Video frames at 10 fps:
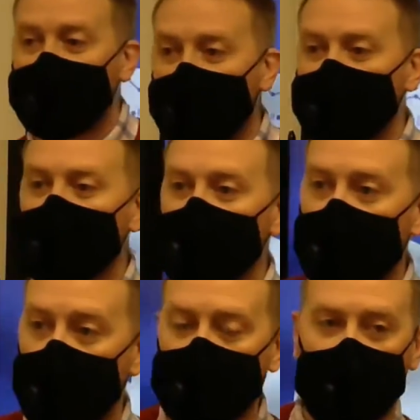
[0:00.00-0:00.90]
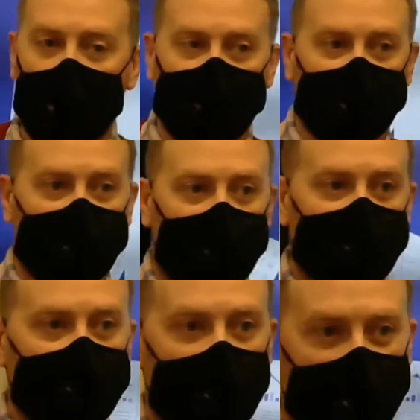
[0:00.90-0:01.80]
Canvas. Open up the
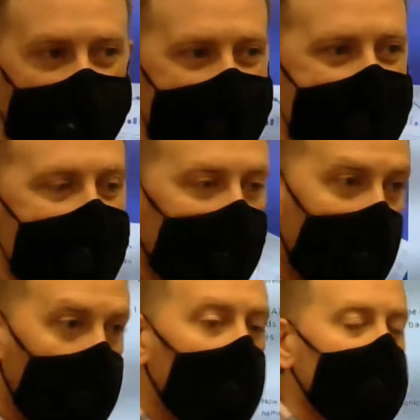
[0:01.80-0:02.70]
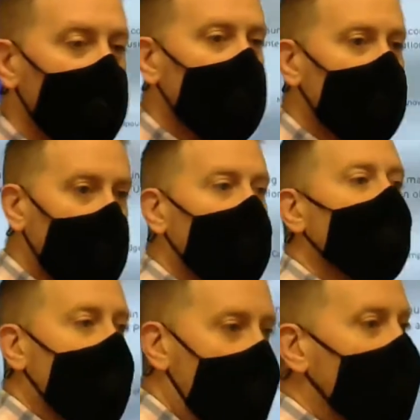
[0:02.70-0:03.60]
self-check, and I want you to do it for